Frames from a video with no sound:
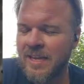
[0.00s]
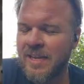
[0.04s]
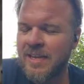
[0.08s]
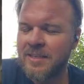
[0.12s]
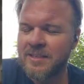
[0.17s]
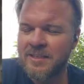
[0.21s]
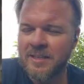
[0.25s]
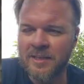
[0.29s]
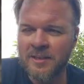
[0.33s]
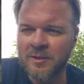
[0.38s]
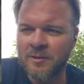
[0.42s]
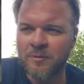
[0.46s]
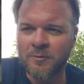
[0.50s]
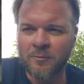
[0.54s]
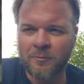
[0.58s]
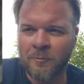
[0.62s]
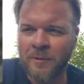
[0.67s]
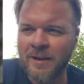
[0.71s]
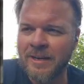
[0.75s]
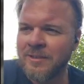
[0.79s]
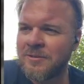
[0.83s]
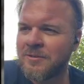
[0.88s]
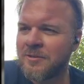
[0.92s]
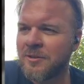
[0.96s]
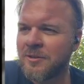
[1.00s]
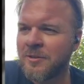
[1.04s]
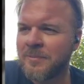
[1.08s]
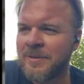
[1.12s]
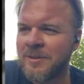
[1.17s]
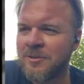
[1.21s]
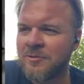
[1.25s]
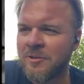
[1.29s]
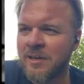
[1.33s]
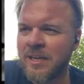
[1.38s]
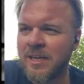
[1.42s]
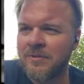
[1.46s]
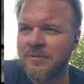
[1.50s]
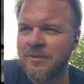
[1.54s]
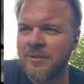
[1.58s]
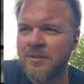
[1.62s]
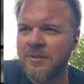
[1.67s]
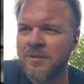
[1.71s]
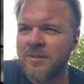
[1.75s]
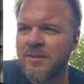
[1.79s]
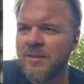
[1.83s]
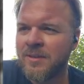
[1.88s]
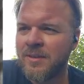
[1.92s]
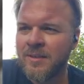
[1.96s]
is a great derby driver,
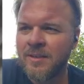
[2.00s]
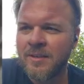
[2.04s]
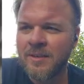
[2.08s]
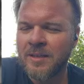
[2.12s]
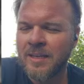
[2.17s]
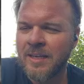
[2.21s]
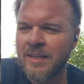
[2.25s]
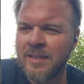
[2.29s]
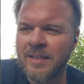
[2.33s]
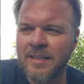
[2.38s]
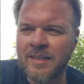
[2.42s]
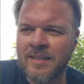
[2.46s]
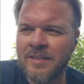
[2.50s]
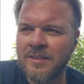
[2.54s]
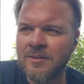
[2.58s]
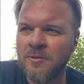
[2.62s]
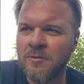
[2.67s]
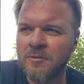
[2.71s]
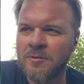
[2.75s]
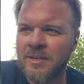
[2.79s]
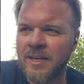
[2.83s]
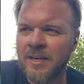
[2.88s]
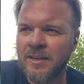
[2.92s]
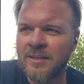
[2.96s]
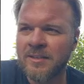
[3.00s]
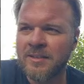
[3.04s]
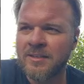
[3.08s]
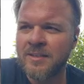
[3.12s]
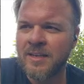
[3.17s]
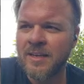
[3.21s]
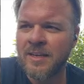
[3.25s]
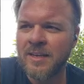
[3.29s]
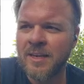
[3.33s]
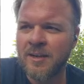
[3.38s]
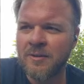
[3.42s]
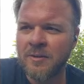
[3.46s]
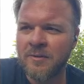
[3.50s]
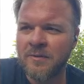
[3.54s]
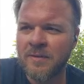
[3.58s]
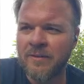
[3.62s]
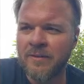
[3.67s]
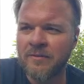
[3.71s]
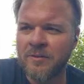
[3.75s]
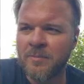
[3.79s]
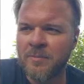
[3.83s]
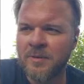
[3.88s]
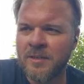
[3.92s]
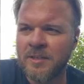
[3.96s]
and he knows how to stay out of
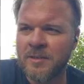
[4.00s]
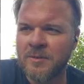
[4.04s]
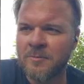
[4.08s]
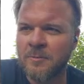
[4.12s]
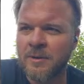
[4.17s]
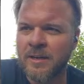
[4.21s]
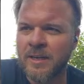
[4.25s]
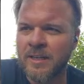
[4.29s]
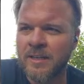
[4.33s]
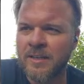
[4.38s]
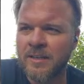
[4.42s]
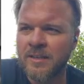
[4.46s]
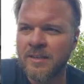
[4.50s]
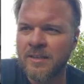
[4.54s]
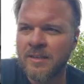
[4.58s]
everybody's way.